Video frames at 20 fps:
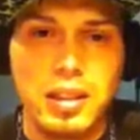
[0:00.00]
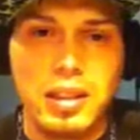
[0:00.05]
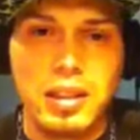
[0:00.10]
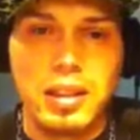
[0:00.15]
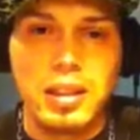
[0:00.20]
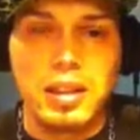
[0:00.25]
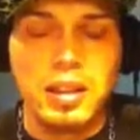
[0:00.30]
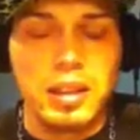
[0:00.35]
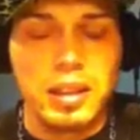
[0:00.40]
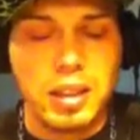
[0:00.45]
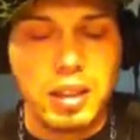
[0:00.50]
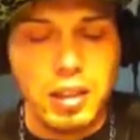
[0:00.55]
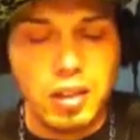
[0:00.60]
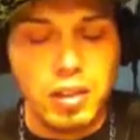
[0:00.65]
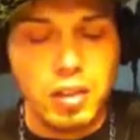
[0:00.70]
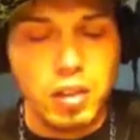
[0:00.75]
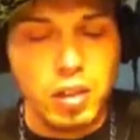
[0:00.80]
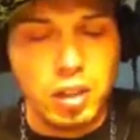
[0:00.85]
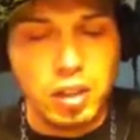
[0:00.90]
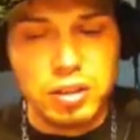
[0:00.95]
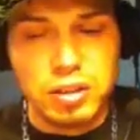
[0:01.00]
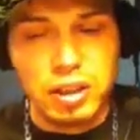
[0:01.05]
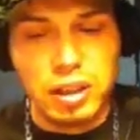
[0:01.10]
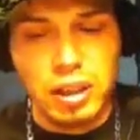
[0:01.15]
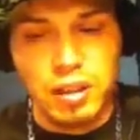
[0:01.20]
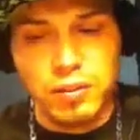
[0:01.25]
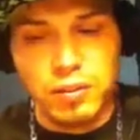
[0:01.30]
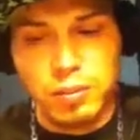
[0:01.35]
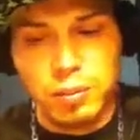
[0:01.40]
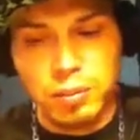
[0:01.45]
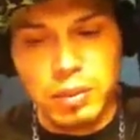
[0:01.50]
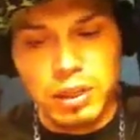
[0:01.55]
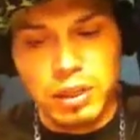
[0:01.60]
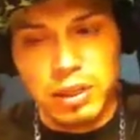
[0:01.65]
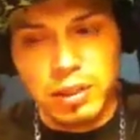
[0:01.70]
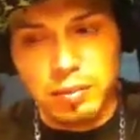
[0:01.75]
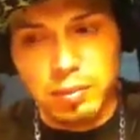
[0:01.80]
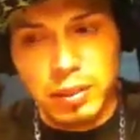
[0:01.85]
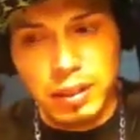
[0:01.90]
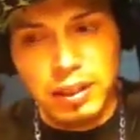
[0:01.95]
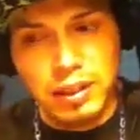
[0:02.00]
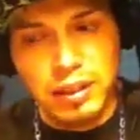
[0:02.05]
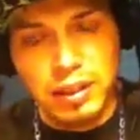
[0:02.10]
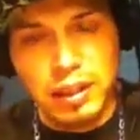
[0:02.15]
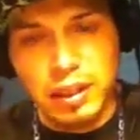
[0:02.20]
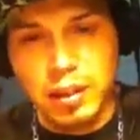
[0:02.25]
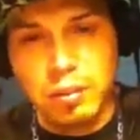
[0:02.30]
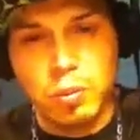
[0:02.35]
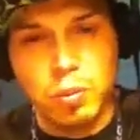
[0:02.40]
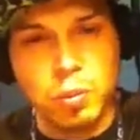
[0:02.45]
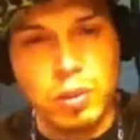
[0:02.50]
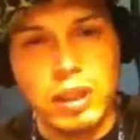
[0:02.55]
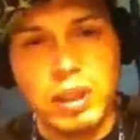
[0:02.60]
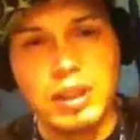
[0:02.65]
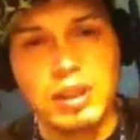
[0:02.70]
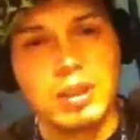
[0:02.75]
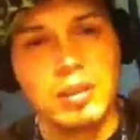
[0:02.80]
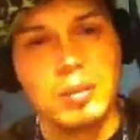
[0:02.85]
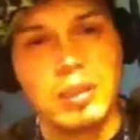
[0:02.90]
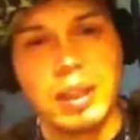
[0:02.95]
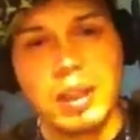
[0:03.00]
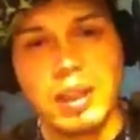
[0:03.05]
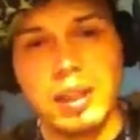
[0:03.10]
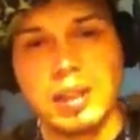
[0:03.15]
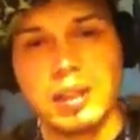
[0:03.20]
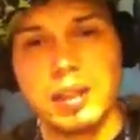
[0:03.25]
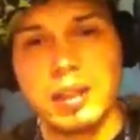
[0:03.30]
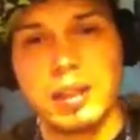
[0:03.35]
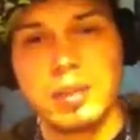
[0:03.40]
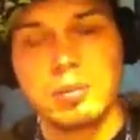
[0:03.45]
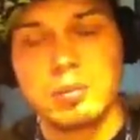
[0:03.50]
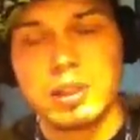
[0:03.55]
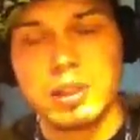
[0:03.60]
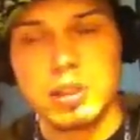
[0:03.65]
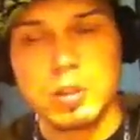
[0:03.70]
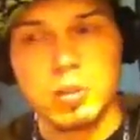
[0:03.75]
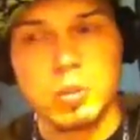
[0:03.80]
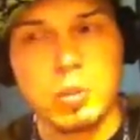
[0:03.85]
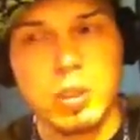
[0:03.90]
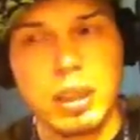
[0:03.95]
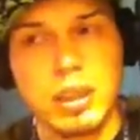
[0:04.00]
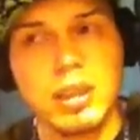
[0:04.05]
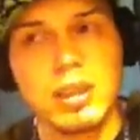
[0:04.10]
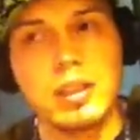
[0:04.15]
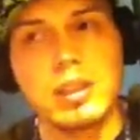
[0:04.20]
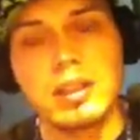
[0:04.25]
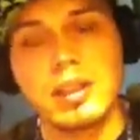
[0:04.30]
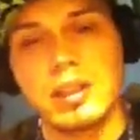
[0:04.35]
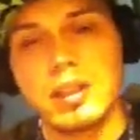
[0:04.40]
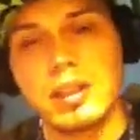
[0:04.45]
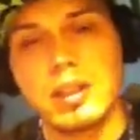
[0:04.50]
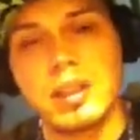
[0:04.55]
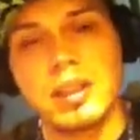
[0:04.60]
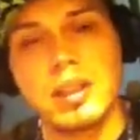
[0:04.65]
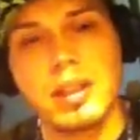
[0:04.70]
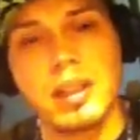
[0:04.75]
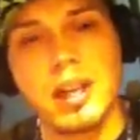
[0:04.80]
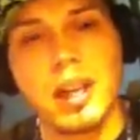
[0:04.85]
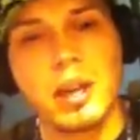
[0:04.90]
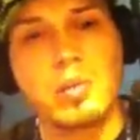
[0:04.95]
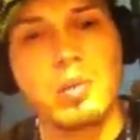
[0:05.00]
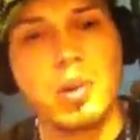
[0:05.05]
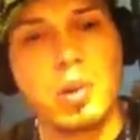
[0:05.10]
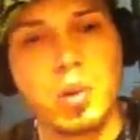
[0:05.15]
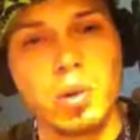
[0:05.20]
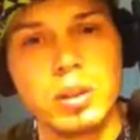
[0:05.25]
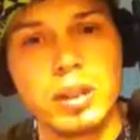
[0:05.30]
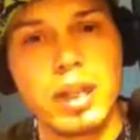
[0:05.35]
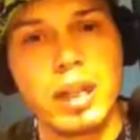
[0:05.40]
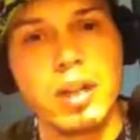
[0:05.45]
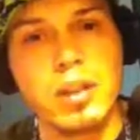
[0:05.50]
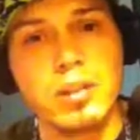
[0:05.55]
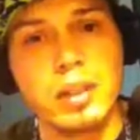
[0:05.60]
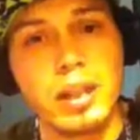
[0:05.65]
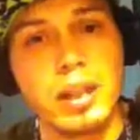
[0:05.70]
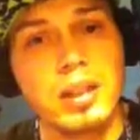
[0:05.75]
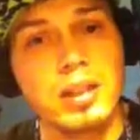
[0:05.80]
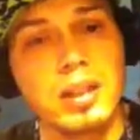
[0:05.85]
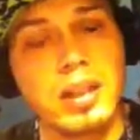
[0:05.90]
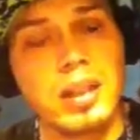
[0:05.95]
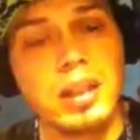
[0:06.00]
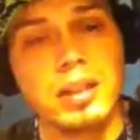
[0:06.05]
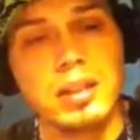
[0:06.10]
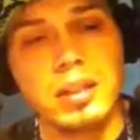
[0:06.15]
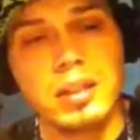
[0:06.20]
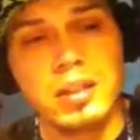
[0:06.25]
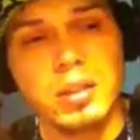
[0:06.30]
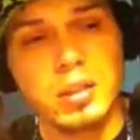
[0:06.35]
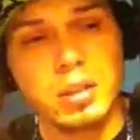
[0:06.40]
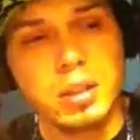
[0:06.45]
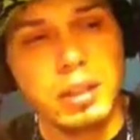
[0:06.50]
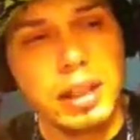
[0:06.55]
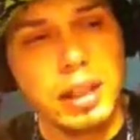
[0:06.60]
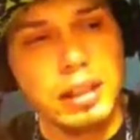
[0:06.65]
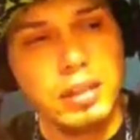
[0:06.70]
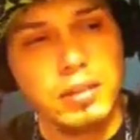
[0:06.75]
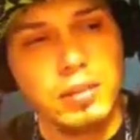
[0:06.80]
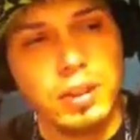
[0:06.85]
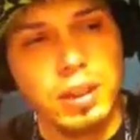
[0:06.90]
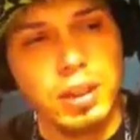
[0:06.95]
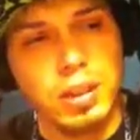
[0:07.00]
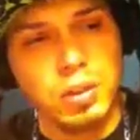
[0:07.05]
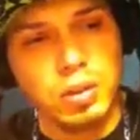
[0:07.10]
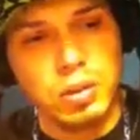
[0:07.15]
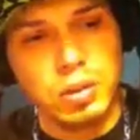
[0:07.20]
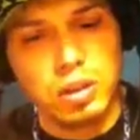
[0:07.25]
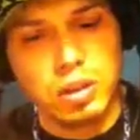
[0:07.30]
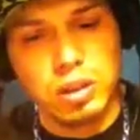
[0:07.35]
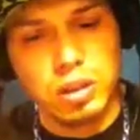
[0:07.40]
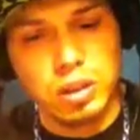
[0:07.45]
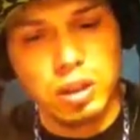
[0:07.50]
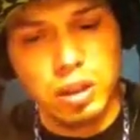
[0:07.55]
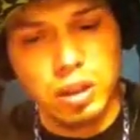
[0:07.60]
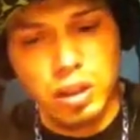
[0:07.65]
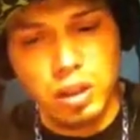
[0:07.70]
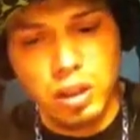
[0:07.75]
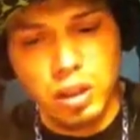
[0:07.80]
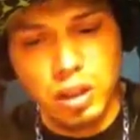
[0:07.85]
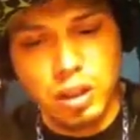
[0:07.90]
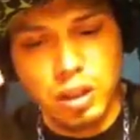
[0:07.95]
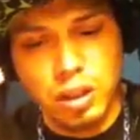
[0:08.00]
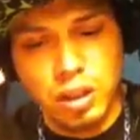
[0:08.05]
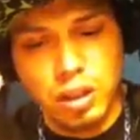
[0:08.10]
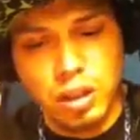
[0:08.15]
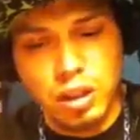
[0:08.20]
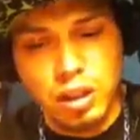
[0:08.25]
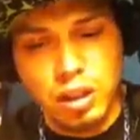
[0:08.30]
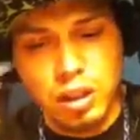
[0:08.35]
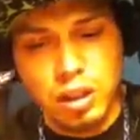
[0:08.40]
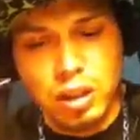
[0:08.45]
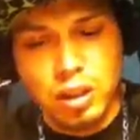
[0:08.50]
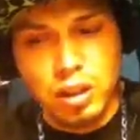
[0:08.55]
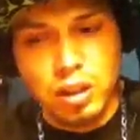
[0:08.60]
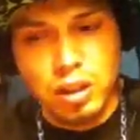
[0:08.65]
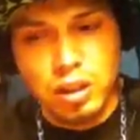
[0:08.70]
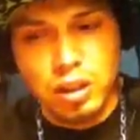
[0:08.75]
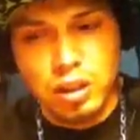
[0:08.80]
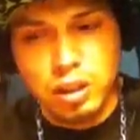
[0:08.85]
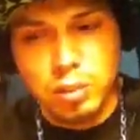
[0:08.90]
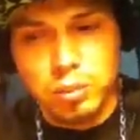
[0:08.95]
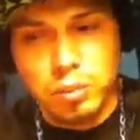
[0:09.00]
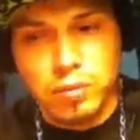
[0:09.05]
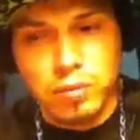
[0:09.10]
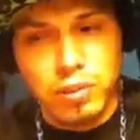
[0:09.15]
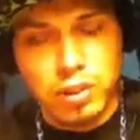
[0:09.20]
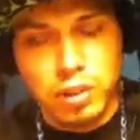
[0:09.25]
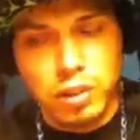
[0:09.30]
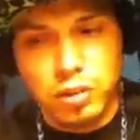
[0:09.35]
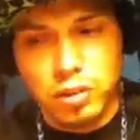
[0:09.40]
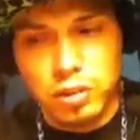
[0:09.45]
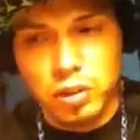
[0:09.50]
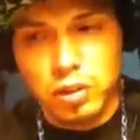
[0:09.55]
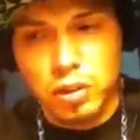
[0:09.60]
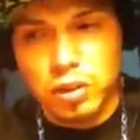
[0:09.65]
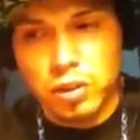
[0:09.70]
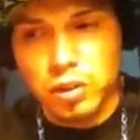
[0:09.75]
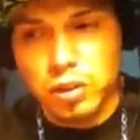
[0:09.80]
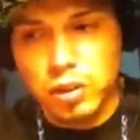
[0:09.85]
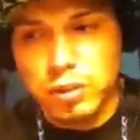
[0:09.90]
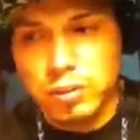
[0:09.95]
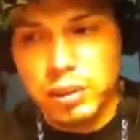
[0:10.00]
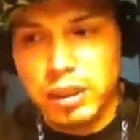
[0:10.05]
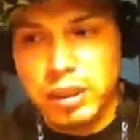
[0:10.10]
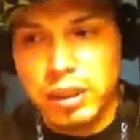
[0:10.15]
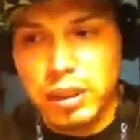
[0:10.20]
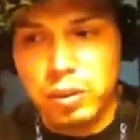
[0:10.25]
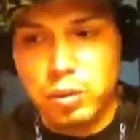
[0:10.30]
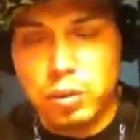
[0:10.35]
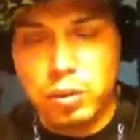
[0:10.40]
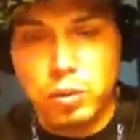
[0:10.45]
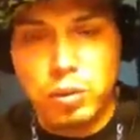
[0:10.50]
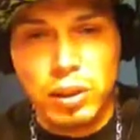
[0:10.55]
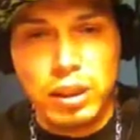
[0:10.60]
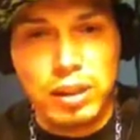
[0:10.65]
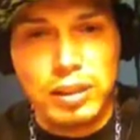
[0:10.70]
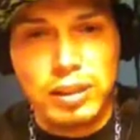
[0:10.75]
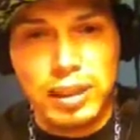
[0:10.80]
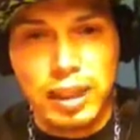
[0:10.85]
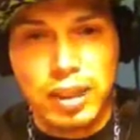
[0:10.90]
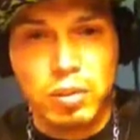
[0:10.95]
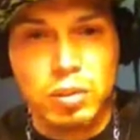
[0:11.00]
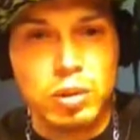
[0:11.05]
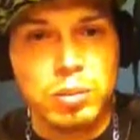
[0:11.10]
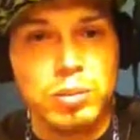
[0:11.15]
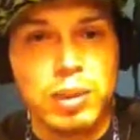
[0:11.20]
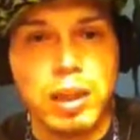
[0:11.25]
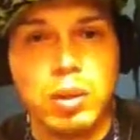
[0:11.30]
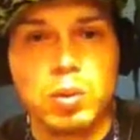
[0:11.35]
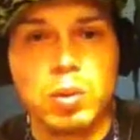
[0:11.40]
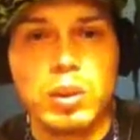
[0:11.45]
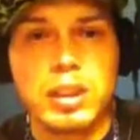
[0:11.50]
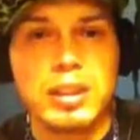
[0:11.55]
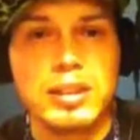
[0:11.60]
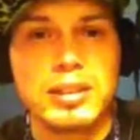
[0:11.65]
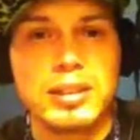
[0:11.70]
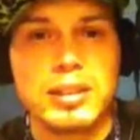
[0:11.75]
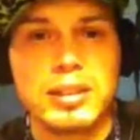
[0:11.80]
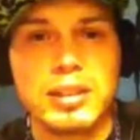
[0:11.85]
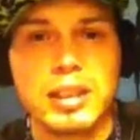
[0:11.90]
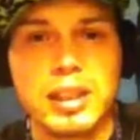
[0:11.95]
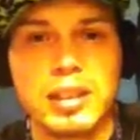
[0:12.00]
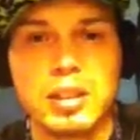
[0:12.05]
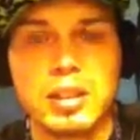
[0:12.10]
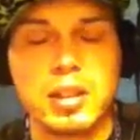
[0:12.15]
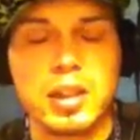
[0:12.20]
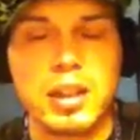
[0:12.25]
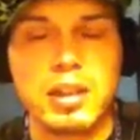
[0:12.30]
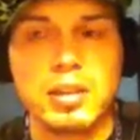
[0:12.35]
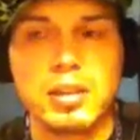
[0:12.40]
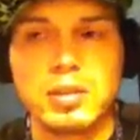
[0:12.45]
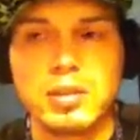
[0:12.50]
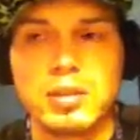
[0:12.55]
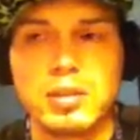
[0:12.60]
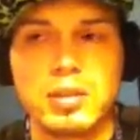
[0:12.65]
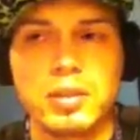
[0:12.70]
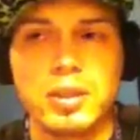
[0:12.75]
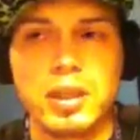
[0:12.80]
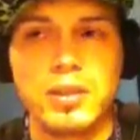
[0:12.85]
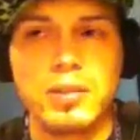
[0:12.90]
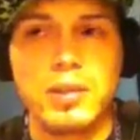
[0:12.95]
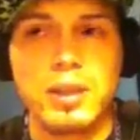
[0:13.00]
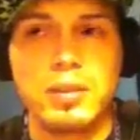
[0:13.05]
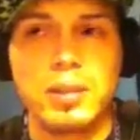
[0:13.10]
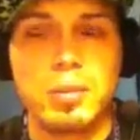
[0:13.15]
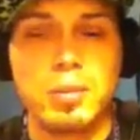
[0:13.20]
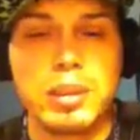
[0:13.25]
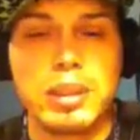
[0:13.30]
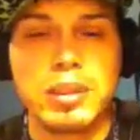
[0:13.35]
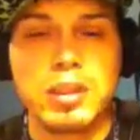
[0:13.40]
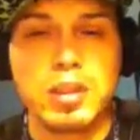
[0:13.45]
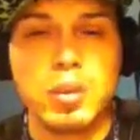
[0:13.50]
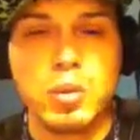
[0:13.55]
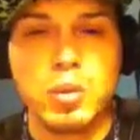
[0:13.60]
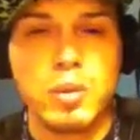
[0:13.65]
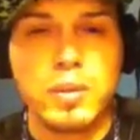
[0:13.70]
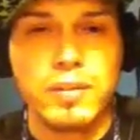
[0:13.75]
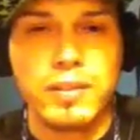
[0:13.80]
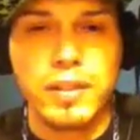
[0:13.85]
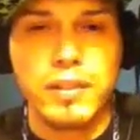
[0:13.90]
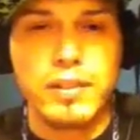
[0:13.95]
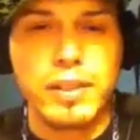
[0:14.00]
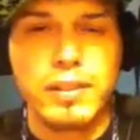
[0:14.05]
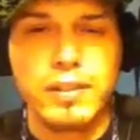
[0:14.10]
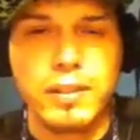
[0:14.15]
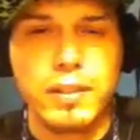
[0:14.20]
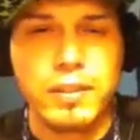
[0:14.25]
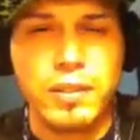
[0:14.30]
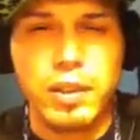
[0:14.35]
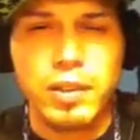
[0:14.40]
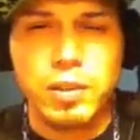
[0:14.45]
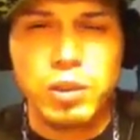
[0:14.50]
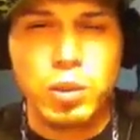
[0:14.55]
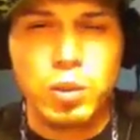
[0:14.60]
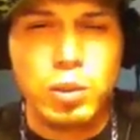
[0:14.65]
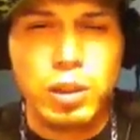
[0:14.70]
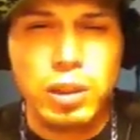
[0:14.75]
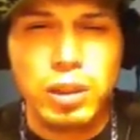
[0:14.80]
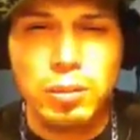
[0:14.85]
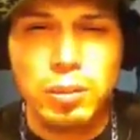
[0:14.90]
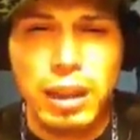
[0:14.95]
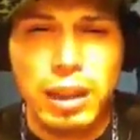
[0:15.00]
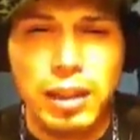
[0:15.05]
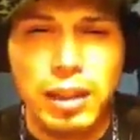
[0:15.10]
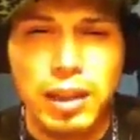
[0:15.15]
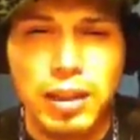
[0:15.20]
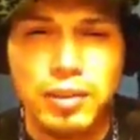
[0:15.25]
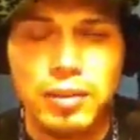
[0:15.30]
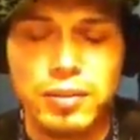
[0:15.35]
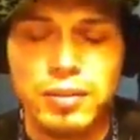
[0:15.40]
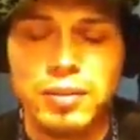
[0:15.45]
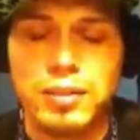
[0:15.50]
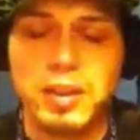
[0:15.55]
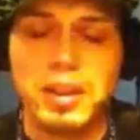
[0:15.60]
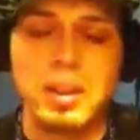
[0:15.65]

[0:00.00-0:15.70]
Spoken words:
And it took a long time for me to admit that I'm weak, man. I'm just weak. And I broke down those last videos, a couple videos ago. I mean, I was weak. That was my weakness. I've never felt so weak in my life.